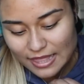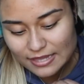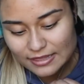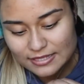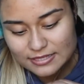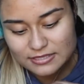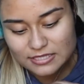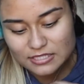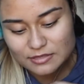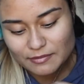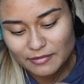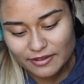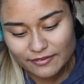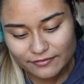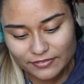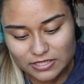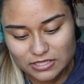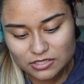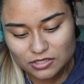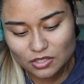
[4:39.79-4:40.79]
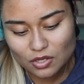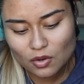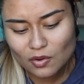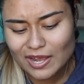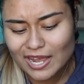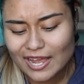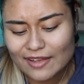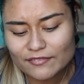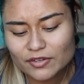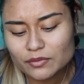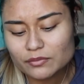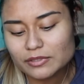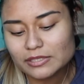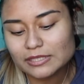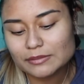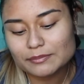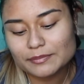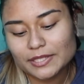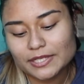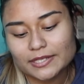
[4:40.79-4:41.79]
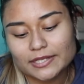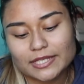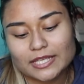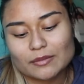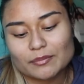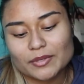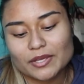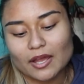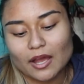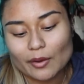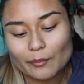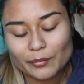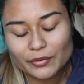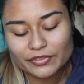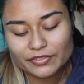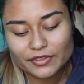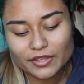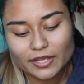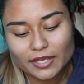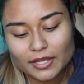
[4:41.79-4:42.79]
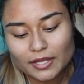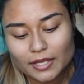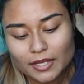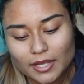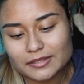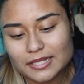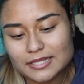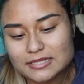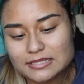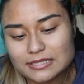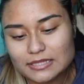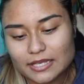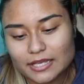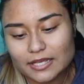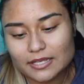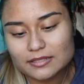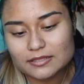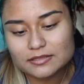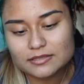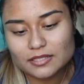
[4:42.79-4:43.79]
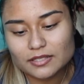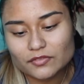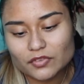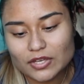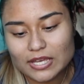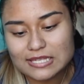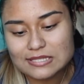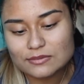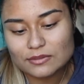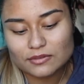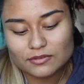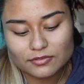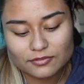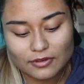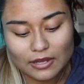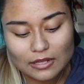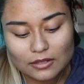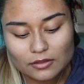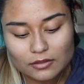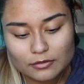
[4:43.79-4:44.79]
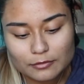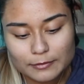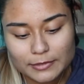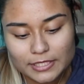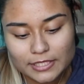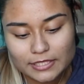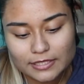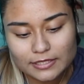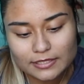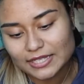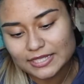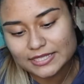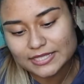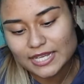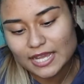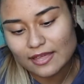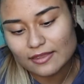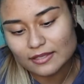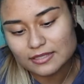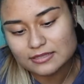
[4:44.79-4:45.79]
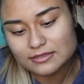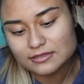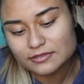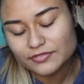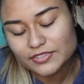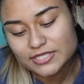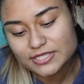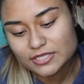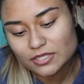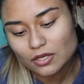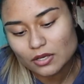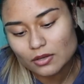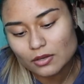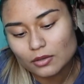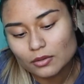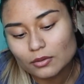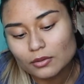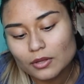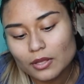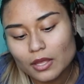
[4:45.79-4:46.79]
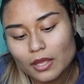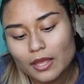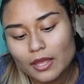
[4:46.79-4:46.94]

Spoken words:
This is my Visco. I haven't really been keeping up with it. That's it, if you guys want to follow me. And yeah, that's Visco.